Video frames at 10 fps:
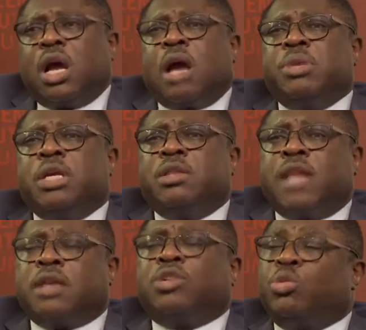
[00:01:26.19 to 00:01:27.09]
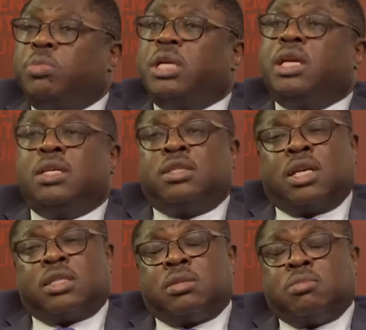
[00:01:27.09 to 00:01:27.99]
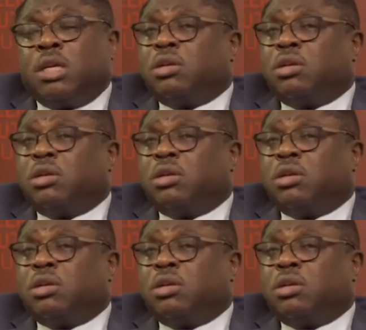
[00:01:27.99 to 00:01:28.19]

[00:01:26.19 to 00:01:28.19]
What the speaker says: I mean, that to me is just